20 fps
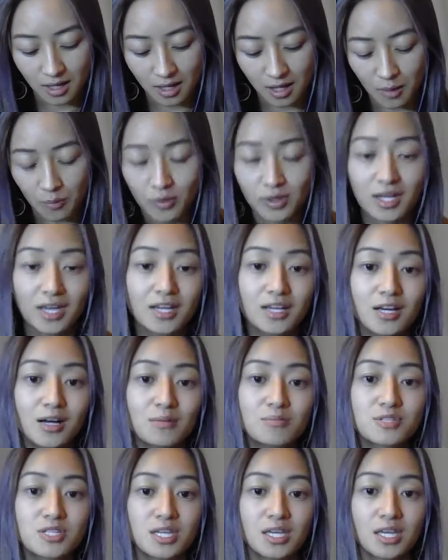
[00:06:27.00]
and when I
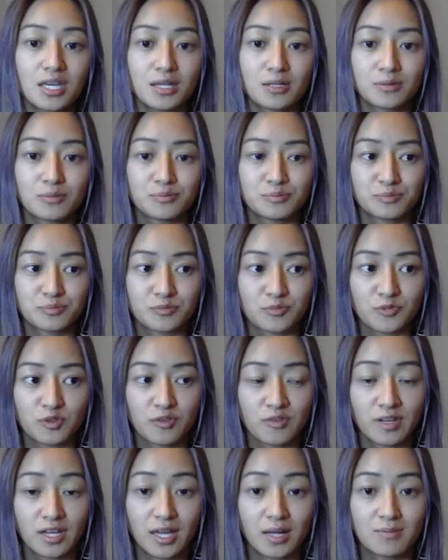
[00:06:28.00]
come to Him
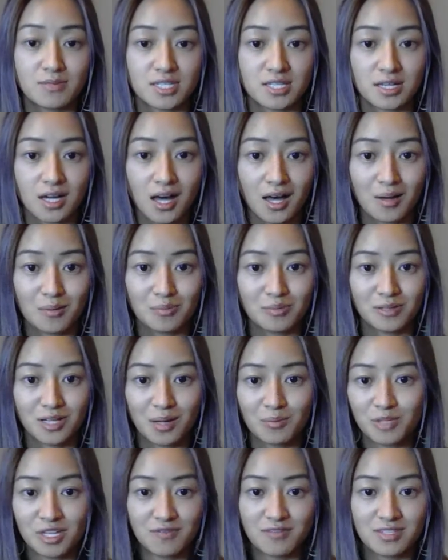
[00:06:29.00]
with an empty cup,
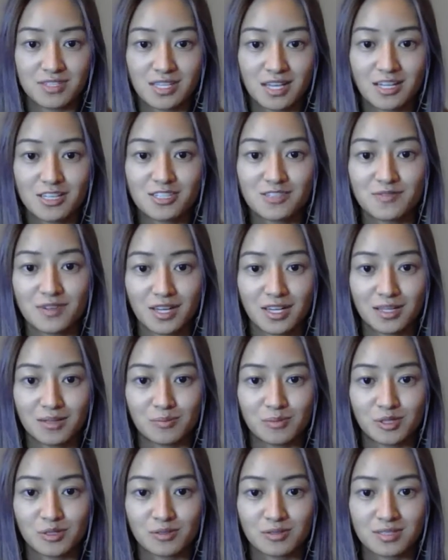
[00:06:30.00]
I'm never satisfied
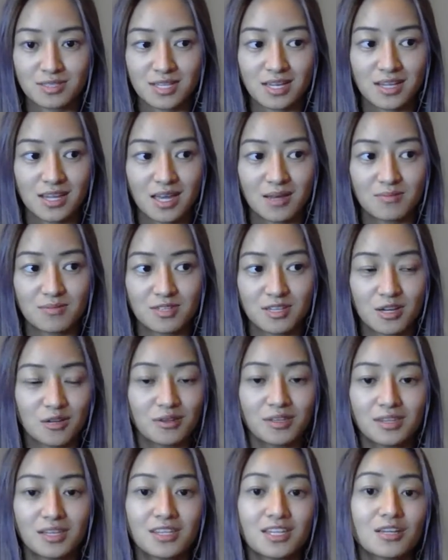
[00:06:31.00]
because that the
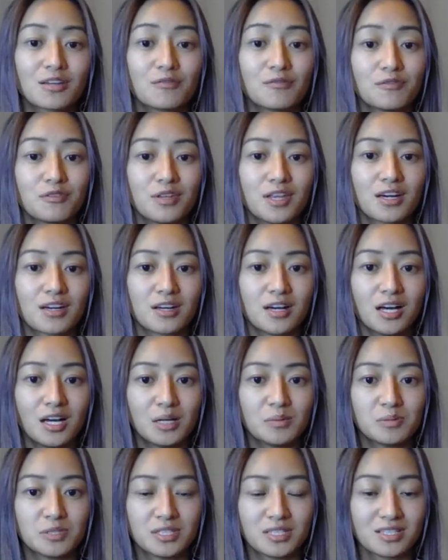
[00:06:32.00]
only thing that can fill that
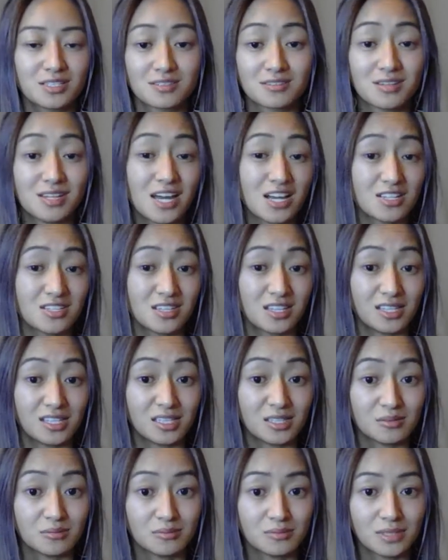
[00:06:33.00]
cup is not actually
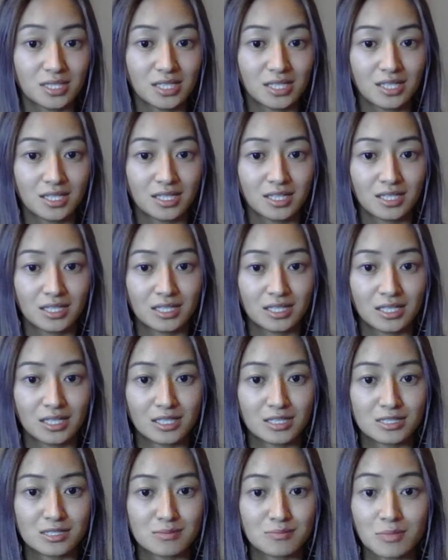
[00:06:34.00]
Him.
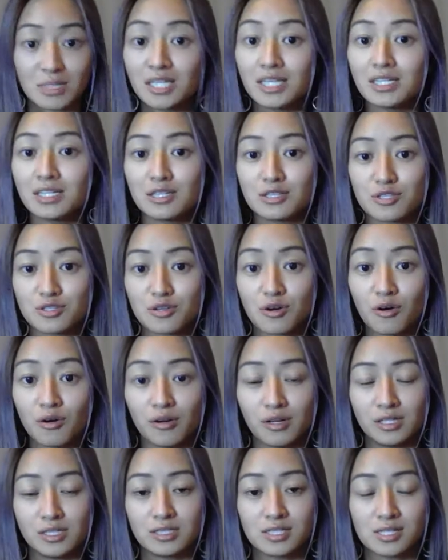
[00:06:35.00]
It's me, it's
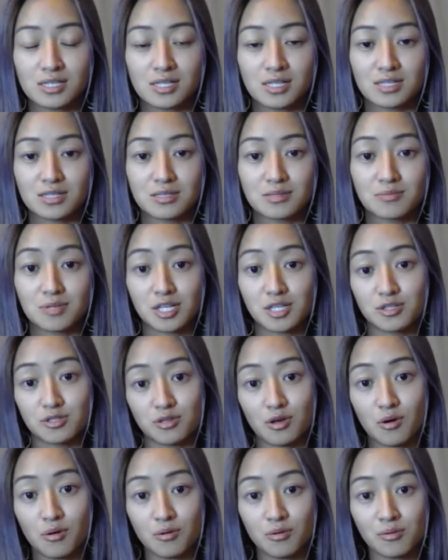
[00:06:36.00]
God, it's my
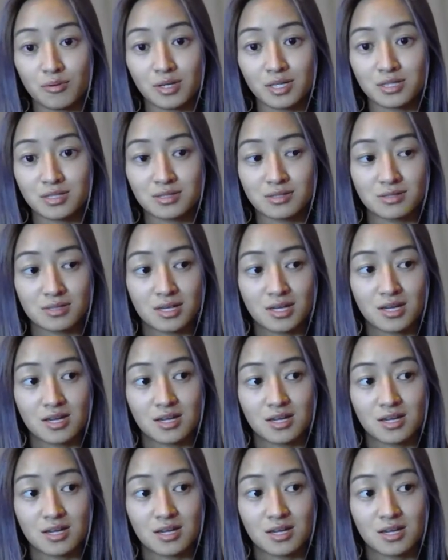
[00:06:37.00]
soul, it's